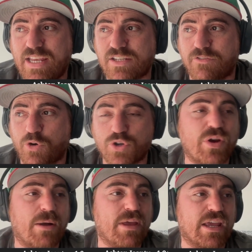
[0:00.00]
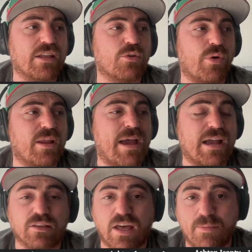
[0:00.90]
He's a first-round pick at the running
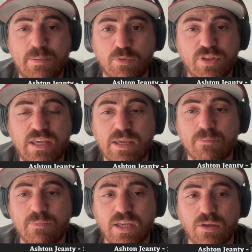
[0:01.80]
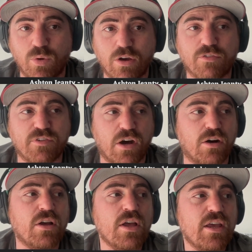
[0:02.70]
back. A lot of people think he will fall